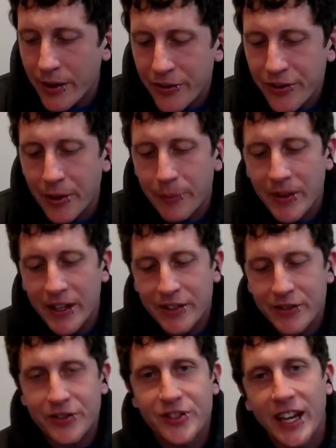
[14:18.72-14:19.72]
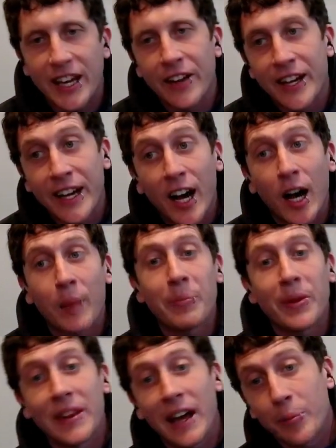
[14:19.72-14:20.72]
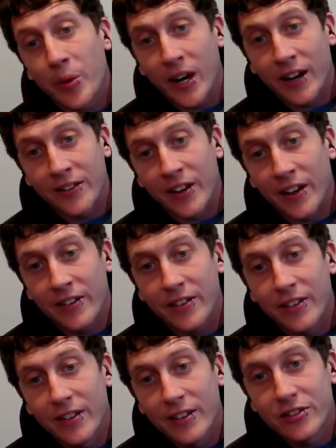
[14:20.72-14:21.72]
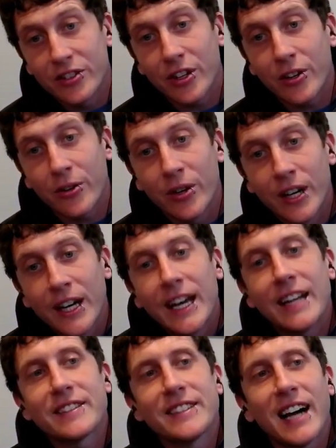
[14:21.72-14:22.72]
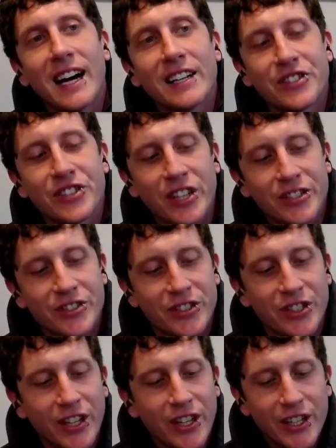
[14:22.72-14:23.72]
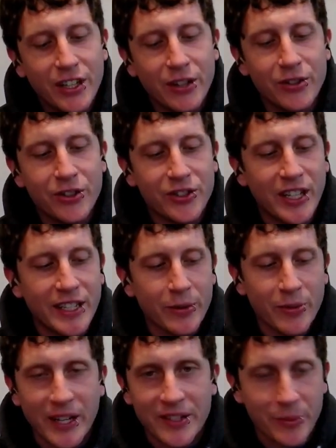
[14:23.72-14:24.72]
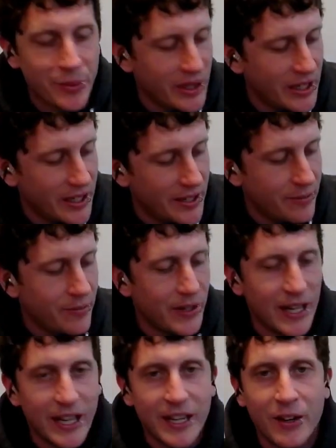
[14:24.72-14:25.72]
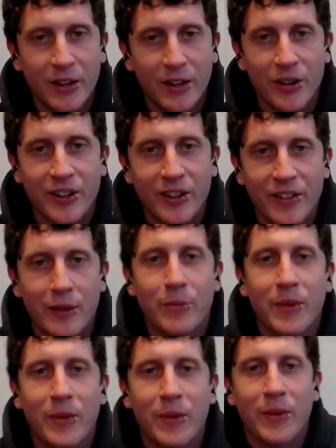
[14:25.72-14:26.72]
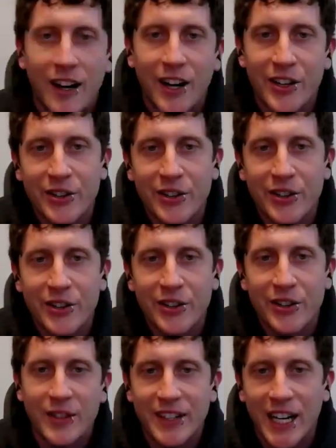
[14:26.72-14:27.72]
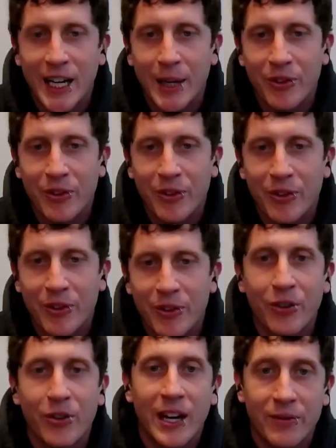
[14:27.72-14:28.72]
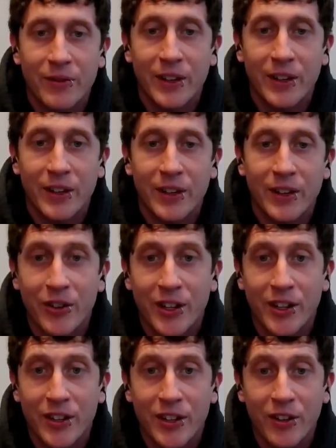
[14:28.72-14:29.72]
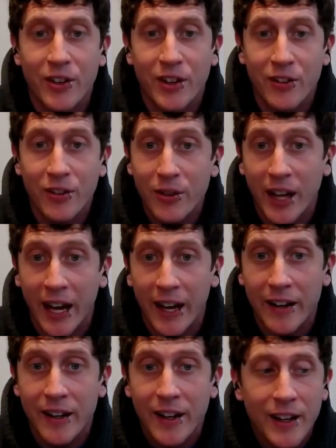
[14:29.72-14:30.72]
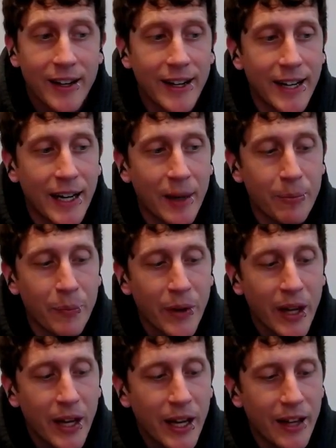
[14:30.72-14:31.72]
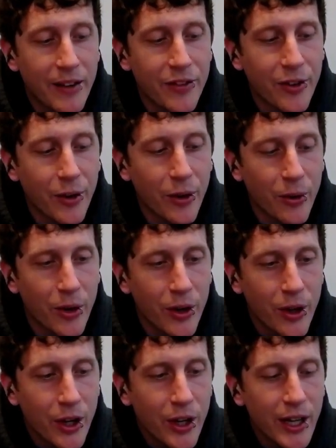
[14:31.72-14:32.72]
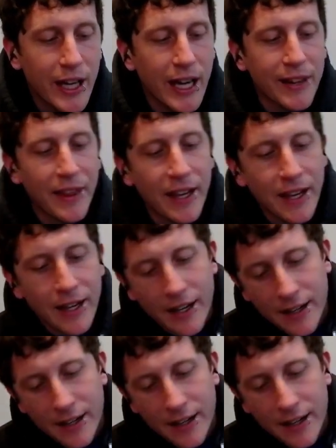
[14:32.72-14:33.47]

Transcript: something to scaling up that process. So it's not just, you just take the recipe and increase it by 150 times and then you have, you know, you can do that. And so I think